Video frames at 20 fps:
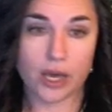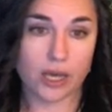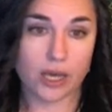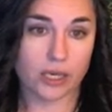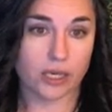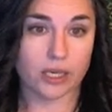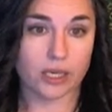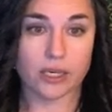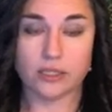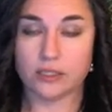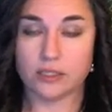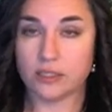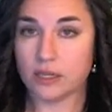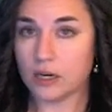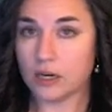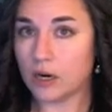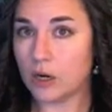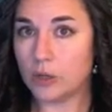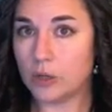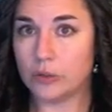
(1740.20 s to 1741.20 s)
I can get
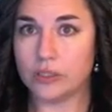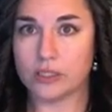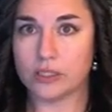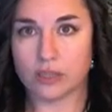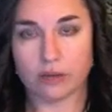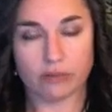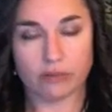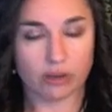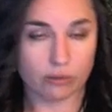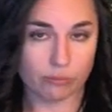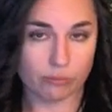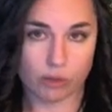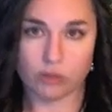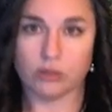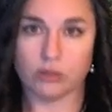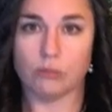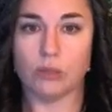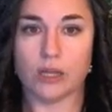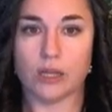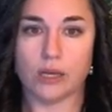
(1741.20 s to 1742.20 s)
0 is if I
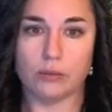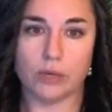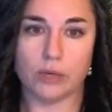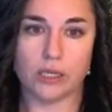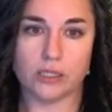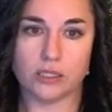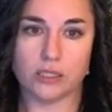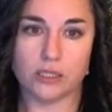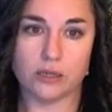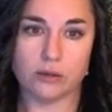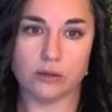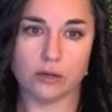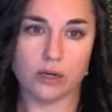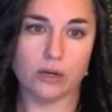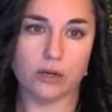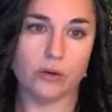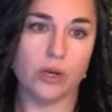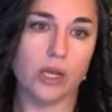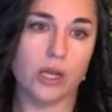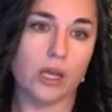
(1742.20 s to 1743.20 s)
multiply by
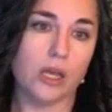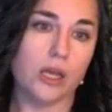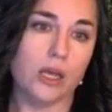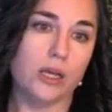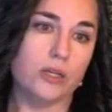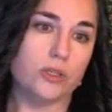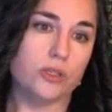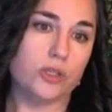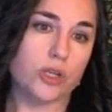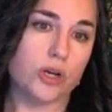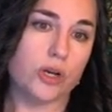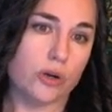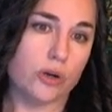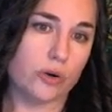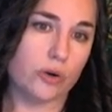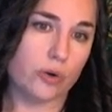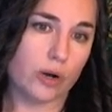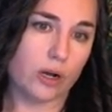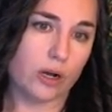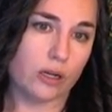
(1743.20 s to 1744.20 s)
0.
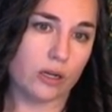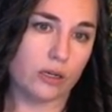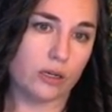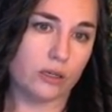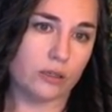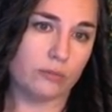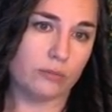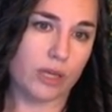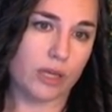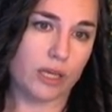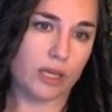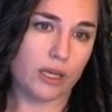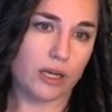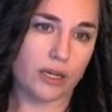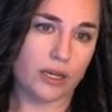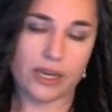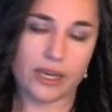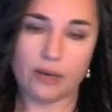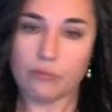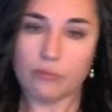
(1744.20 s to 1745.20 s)
So
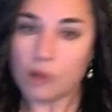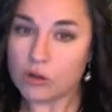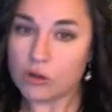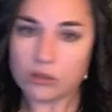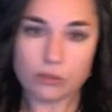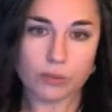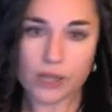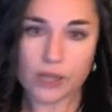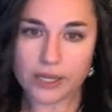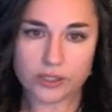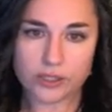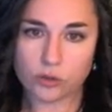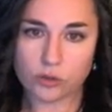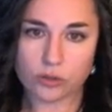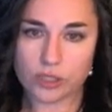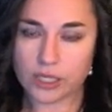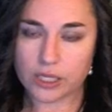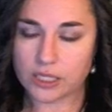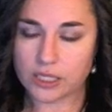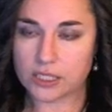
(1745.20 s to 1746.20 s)
I can't multiply two
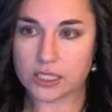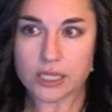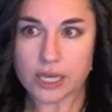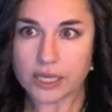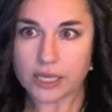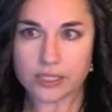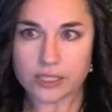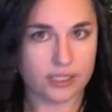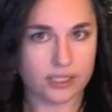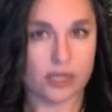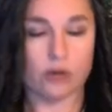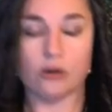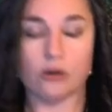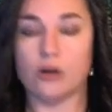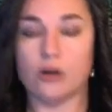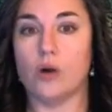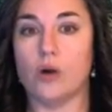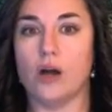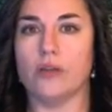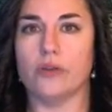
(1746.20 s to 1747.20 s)
things and get
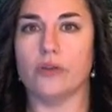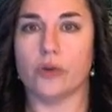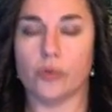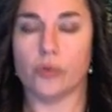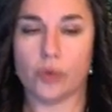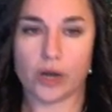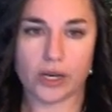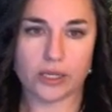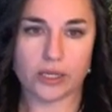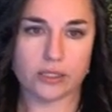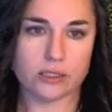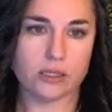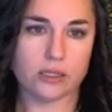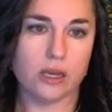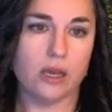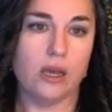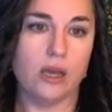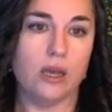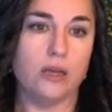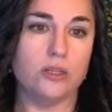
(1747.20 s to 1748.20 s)
0 otherwise.
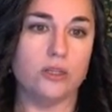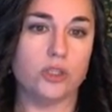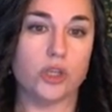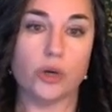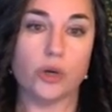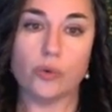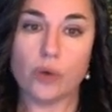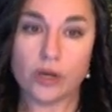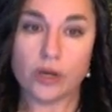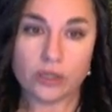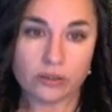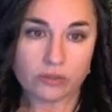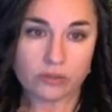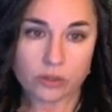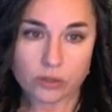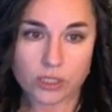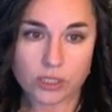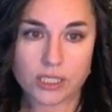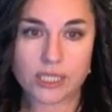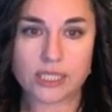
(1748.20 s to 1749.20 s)
So one of
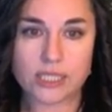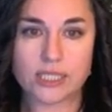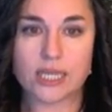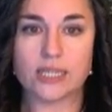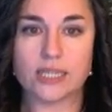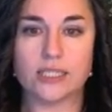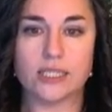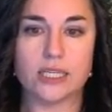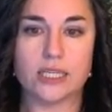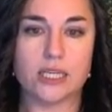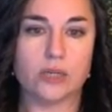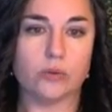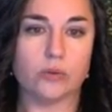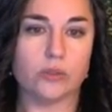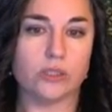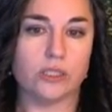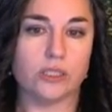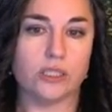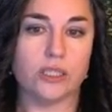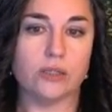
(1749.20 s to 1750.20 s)
those things has to
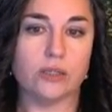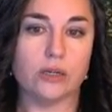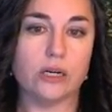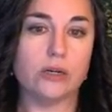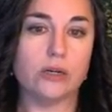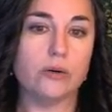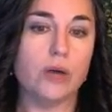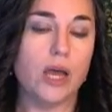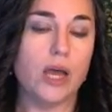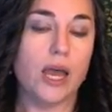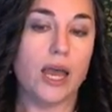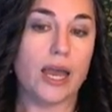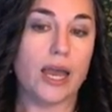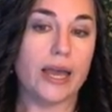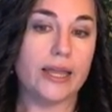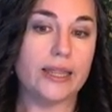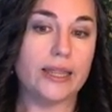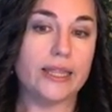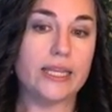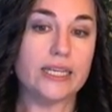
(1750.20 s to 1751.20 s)
equal 0,
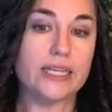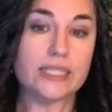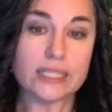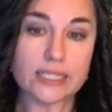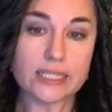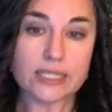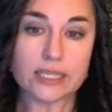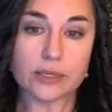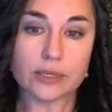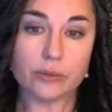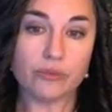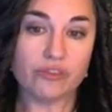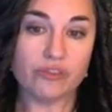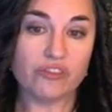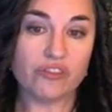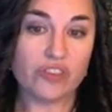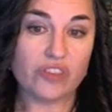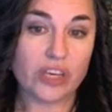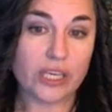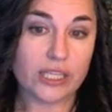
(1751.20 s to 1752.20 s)
and this is
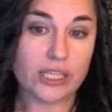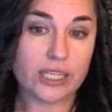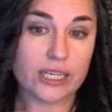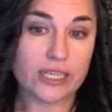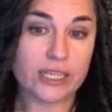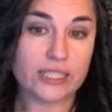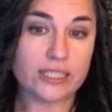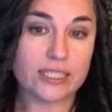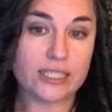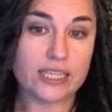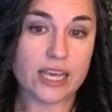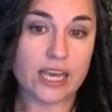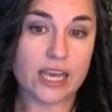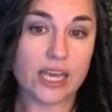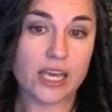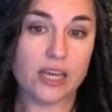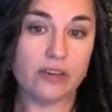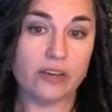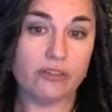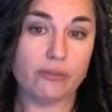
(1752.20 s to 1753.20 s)
convenient
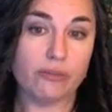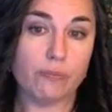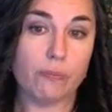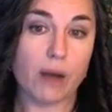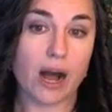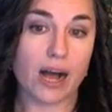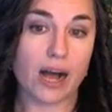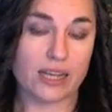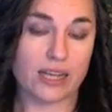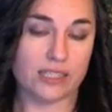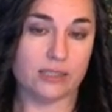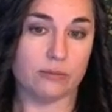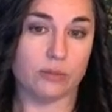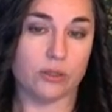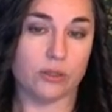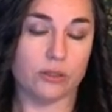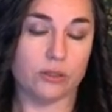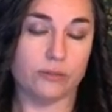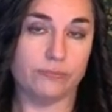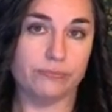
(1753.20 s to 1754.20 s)
if
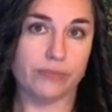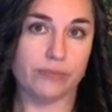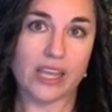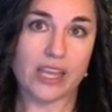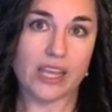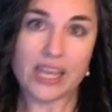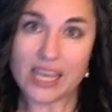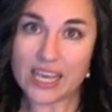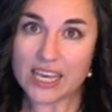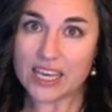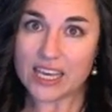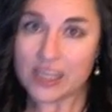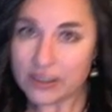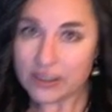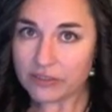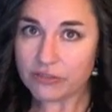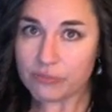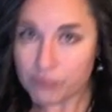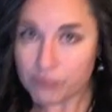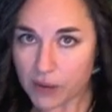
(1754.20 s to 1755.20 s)
possible.
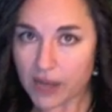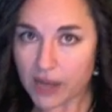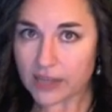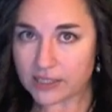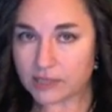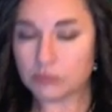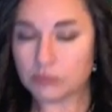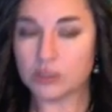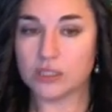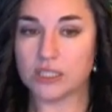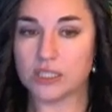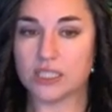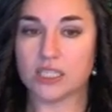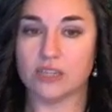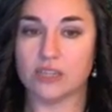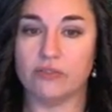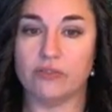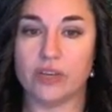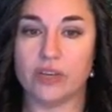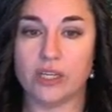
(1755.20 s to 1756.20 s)
If possible, it's
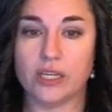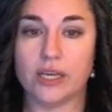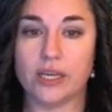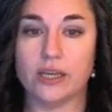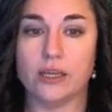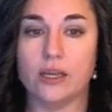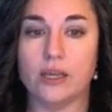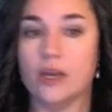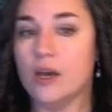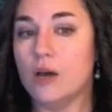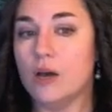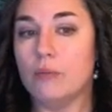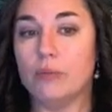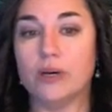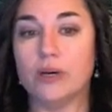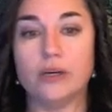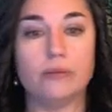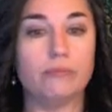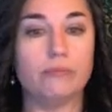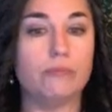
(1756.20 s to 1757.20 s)
convenient,
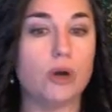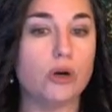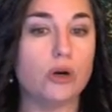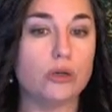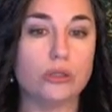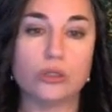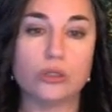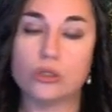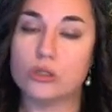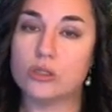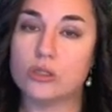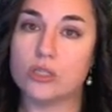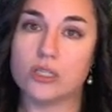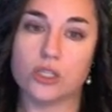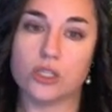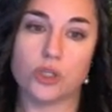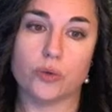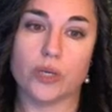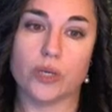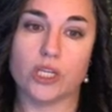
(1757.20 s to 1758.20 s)
but most
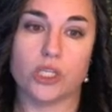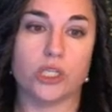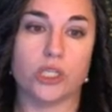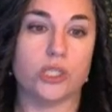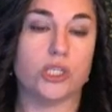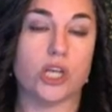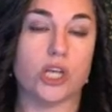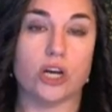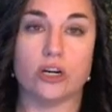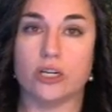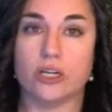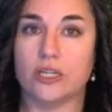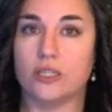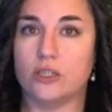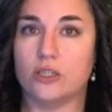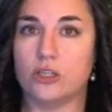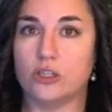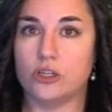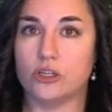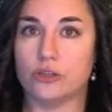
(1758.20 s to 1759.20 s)
situations aren't
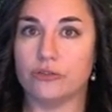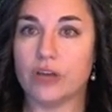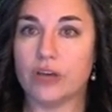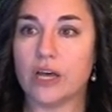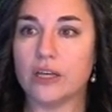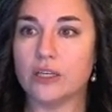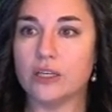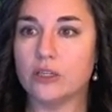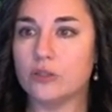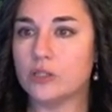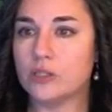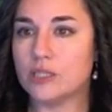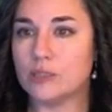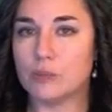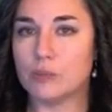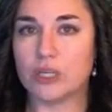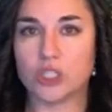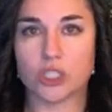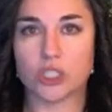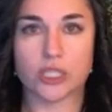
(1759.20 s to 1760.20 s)
integer values,
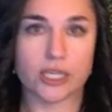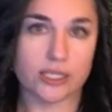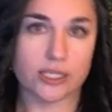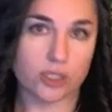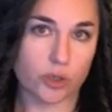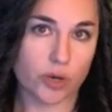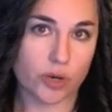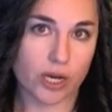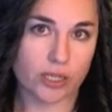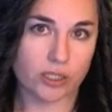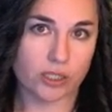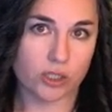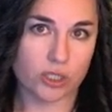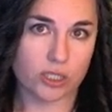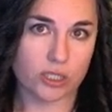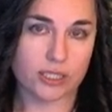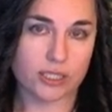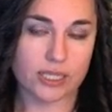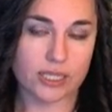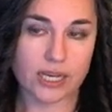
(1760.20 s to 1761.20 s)
especially as you head into
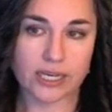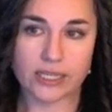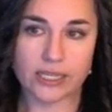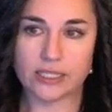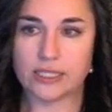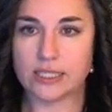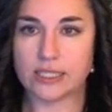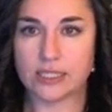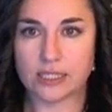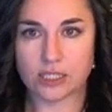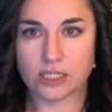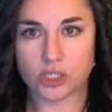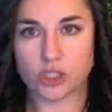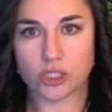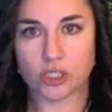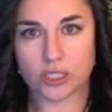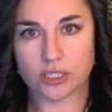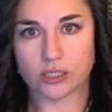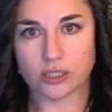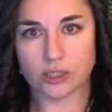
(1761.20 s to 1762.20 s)
the sciences and you're
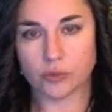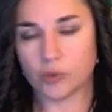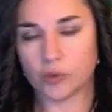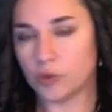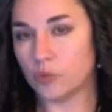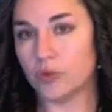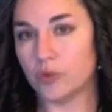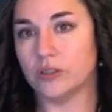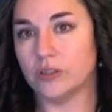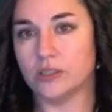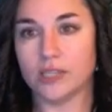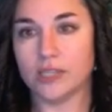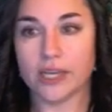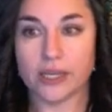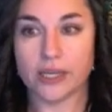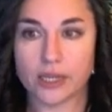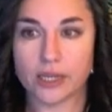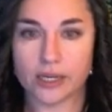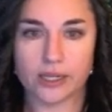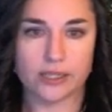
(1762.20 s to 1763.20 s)
dealing with real
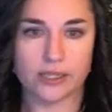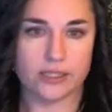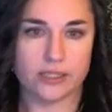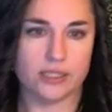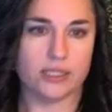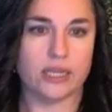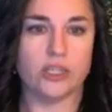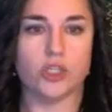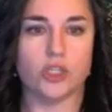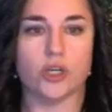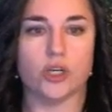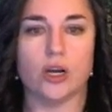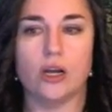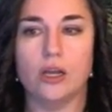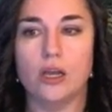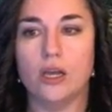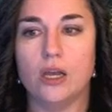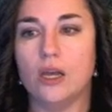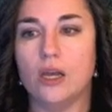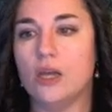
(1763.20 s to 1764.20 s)
data, etc.
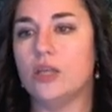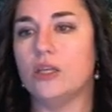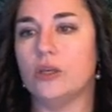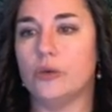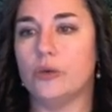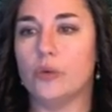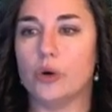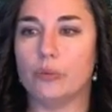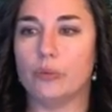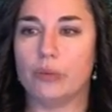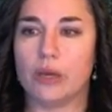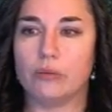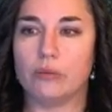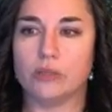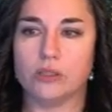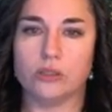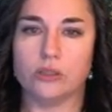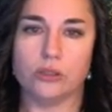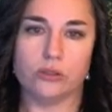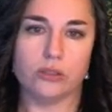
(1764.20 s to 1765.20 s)
You won't be
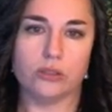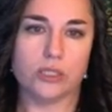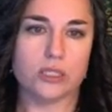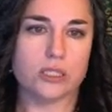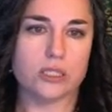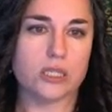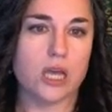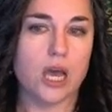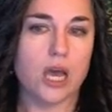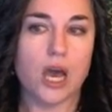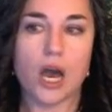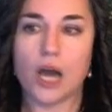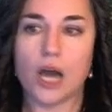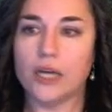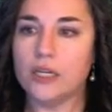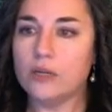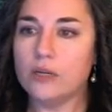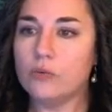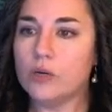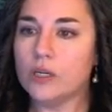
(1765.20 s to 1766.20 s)
able to do this. I
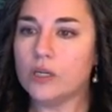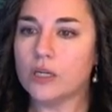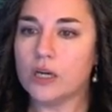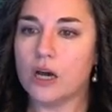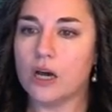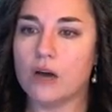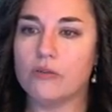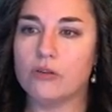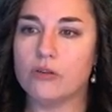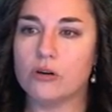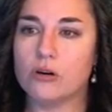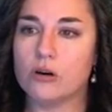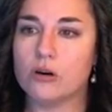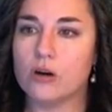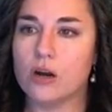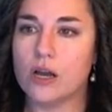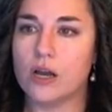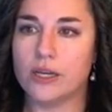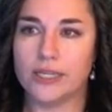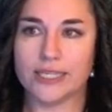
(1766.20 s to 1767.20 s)
did want to cover
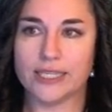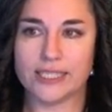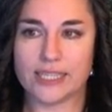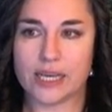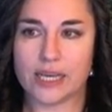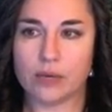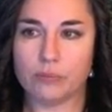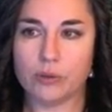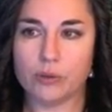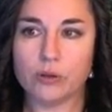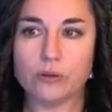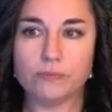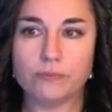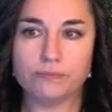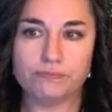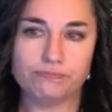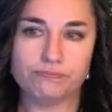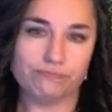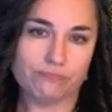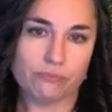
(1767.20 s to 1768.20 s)
an
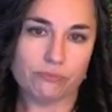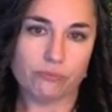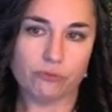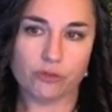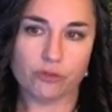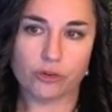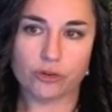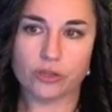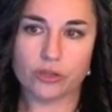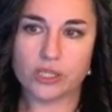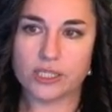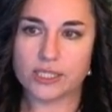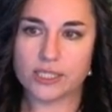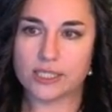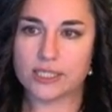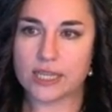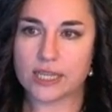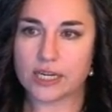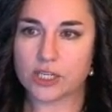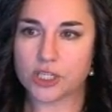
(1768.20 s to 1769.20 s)
example for this
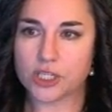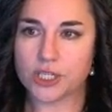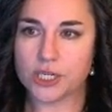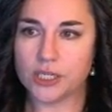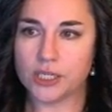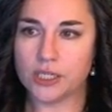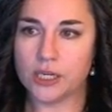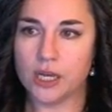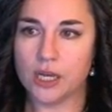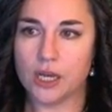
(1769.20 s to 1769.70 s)
section,